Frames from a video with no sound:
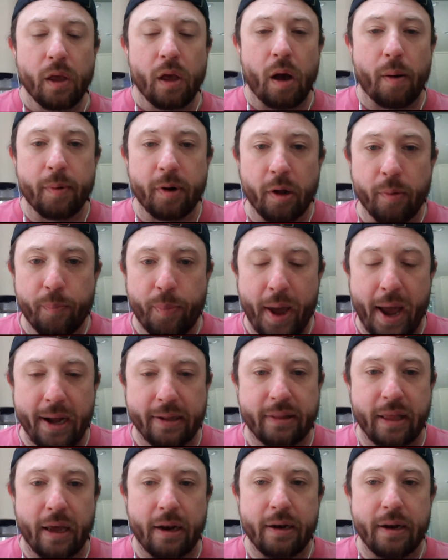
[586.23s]
I'm going to
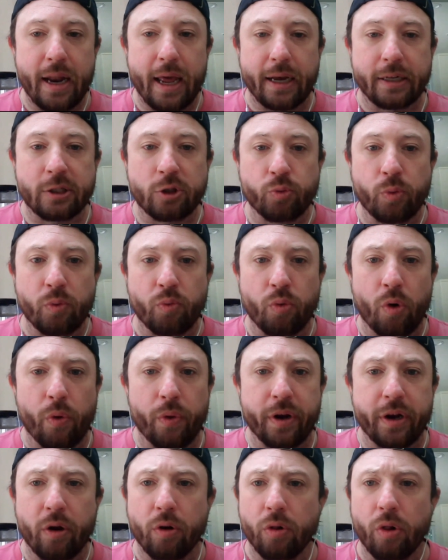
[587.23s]
unpack that next as we roll
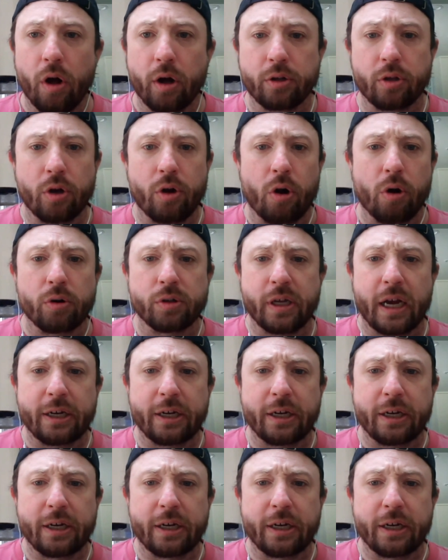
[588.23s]
on here, Locked On Cardinals.